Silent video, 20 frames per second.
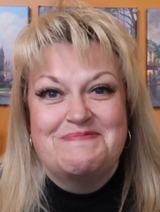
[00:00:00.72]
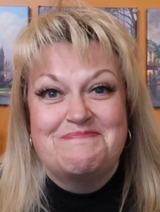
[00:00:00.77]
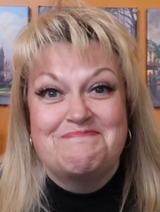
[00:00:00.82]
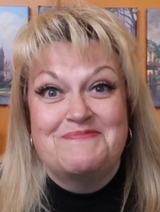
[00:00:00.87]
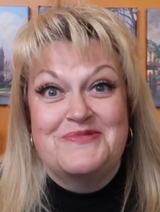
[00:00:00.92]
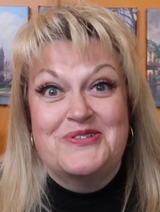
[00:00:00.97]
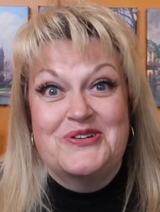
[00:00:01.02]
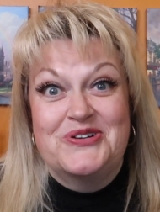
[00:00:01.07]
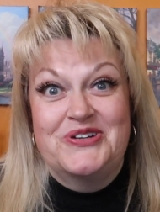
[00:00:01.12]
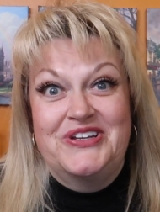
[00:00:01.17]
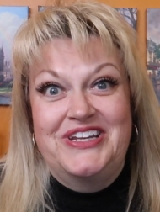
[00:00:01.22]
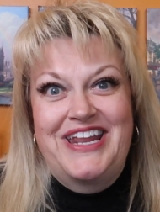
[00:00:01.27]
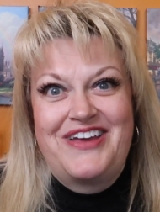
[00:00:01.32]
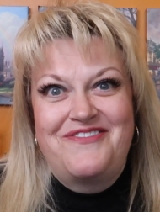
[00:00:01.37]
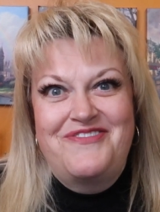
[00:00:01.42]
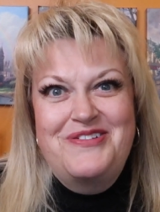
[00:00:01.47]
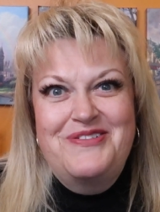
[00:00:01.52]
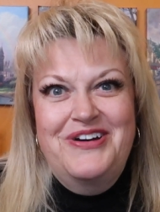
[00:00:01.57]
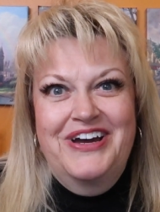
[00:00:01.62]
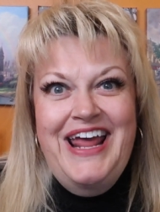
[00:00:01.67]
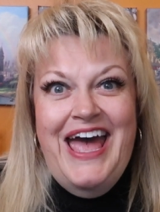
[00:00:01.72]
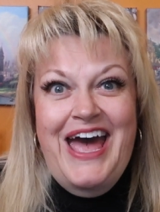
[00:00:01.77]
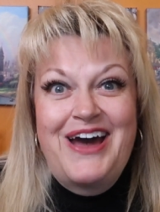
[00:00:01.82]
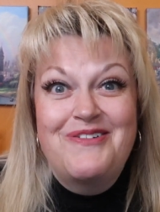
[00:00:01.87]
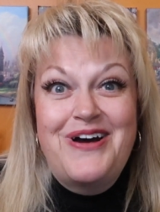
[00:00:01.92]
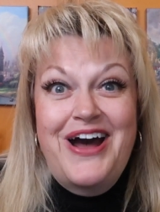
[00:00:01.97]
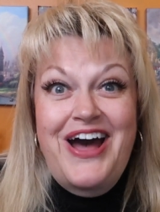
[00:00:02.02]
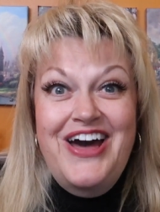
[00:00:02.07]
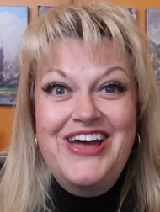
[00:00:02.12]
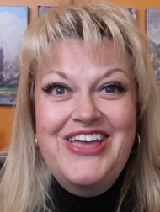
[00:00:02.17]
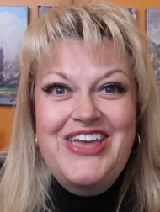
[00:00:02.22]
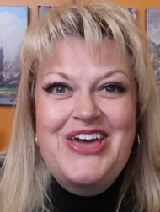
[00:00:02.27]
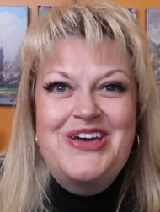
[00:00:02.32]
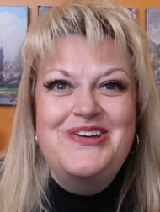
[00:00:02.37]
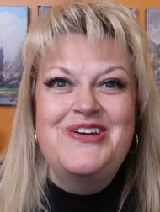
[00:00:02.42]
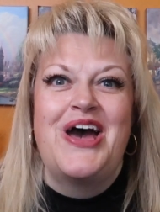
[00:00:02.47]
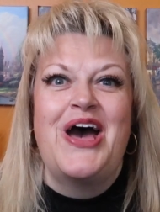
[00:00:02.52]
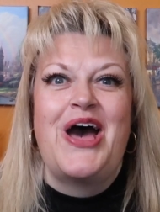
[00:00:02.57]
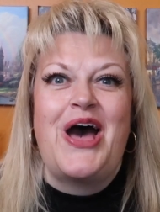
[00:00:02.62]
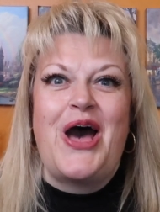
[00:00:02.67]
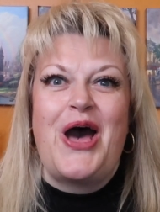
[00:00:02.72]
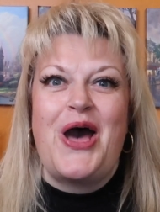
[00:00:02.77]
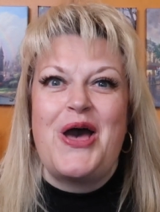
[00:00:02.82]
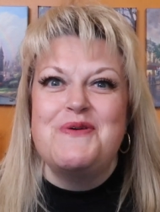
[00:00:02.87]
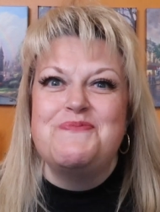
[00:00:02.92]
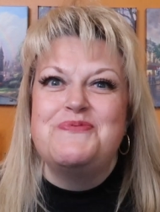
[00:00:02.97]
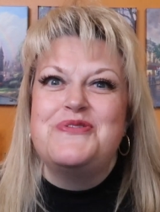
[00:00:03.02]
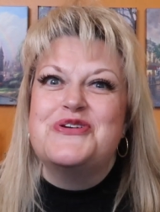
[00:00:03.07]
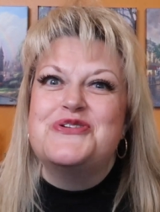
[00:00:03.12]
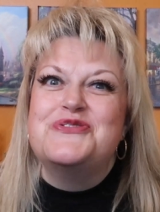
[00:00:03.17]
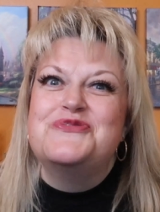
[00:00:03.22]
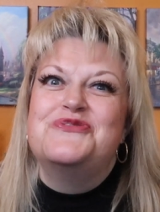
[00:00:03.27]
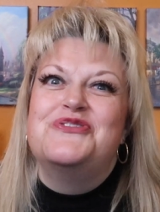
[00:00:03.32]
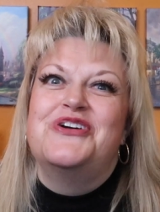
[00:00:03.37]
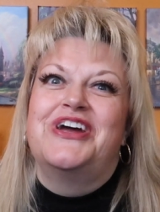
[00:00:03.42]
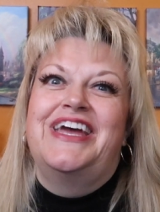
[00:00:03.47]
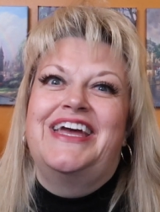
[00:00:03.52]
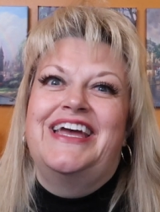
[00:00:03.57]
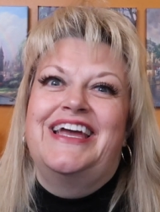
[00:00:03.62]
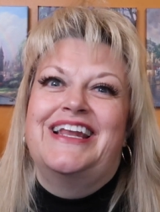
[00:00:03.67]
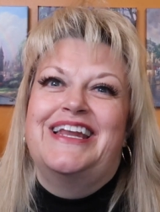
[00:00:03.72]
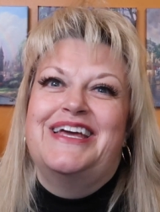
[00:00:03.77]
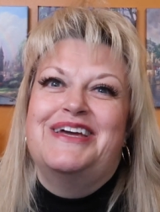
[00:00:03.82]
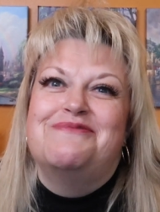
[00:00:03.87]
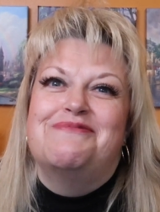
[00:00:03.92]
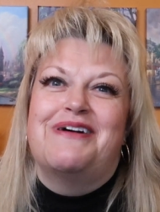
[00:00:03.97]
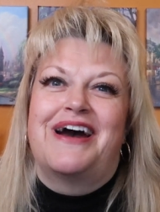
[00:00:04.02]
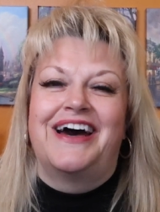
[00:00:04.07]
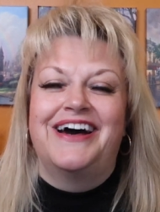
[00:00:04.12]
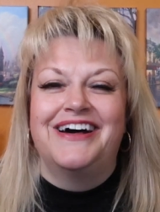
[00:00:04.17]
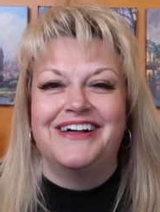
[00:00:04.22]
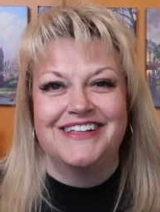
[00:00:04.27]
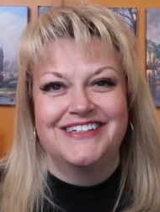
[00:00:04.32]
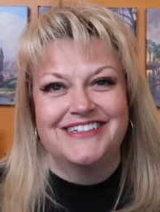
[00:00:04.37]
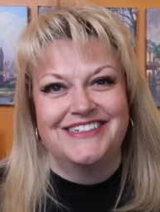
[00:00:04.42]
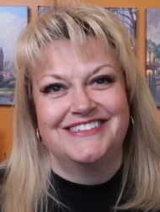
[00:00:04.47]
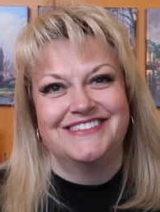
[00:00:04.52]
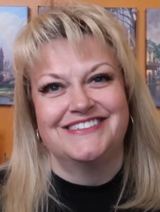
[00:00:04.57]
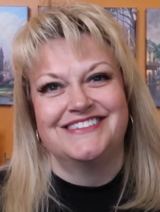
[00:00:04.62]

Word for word: Morning everyone, how are you? Hope you're really well.